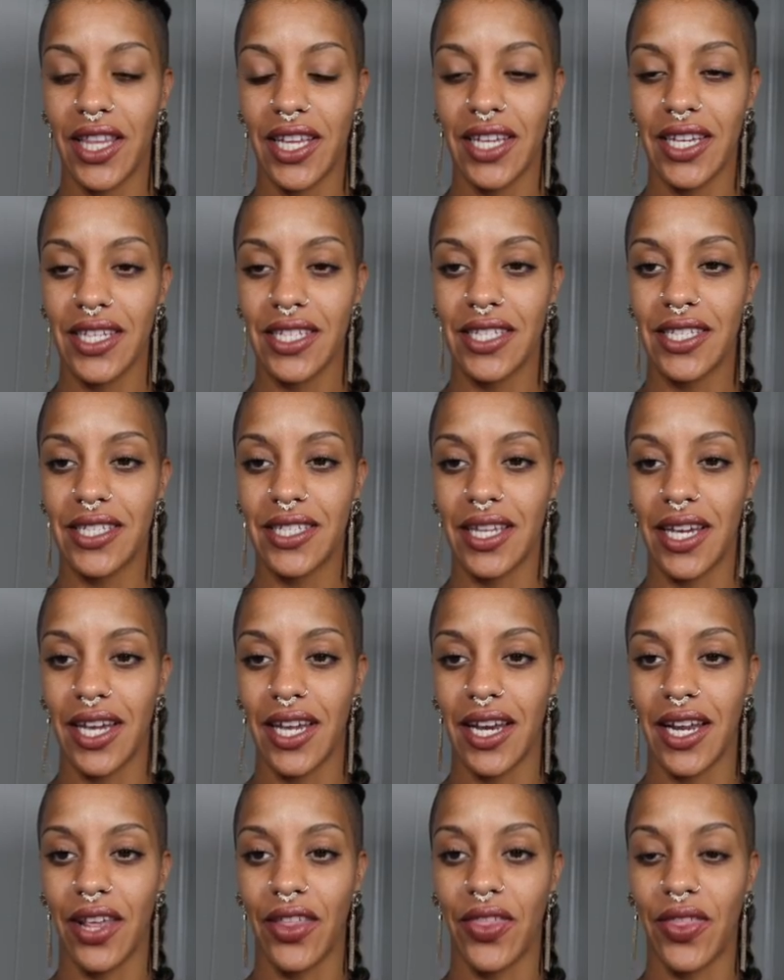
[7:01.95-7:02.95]
this, and
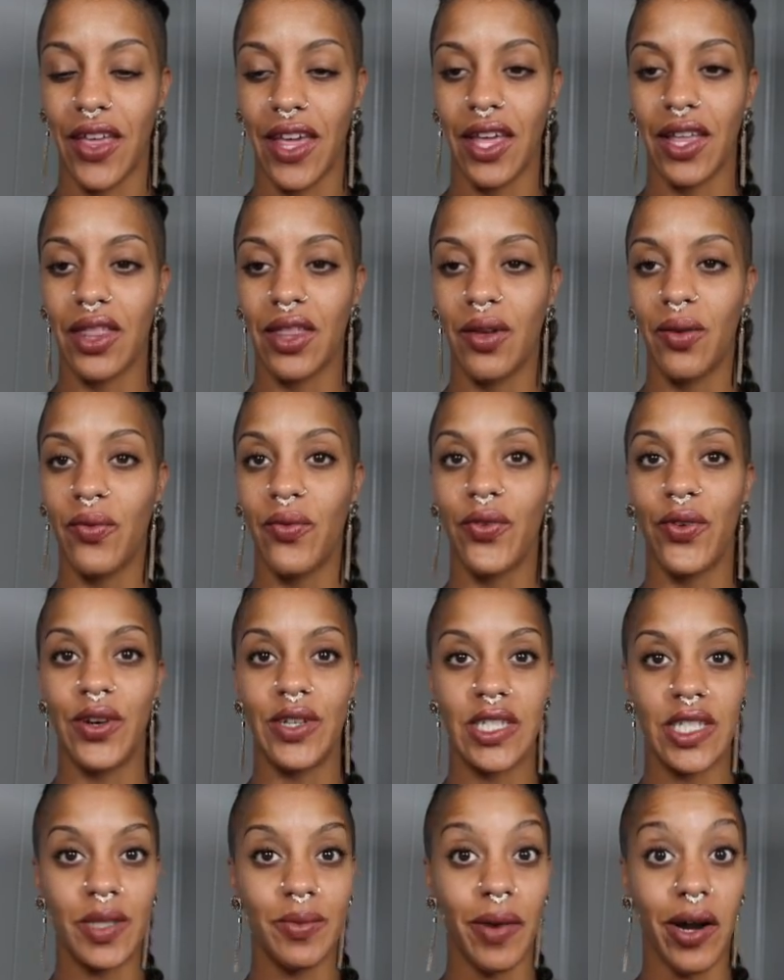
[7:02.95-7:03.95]
I thank them for
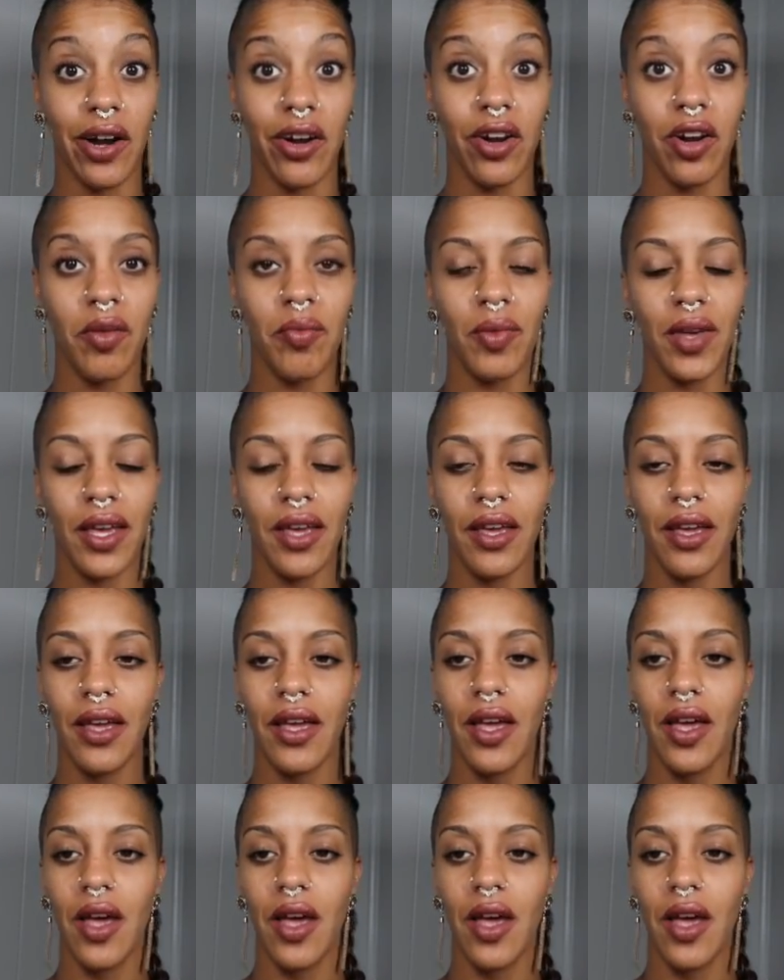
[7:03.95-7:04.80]
inspiring me